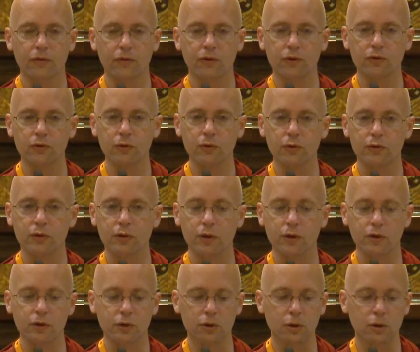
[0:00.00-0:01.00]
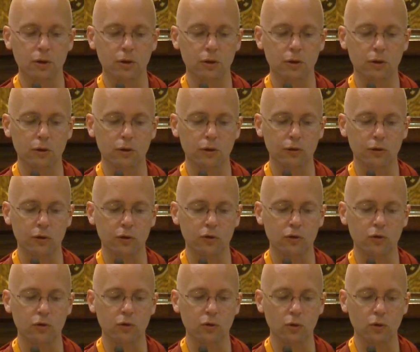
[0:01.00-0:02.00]
The visualization is
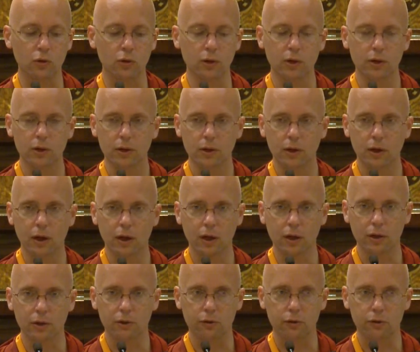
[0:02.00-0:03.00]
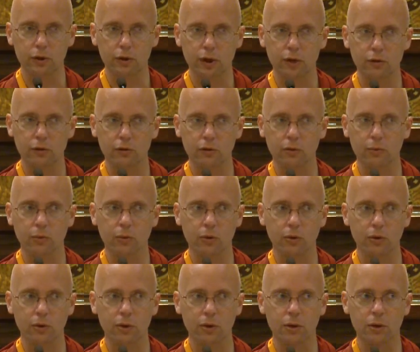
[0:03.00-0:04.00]
a tool, and it's not so
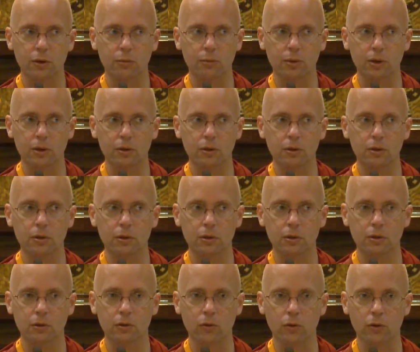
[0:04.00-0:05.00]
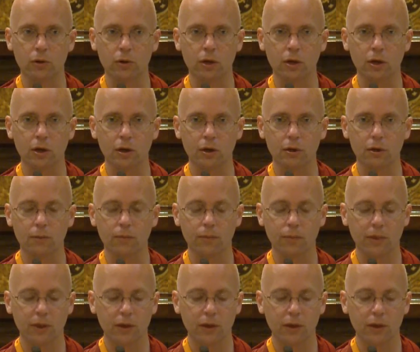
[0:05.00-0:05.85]
important that it be clear or not.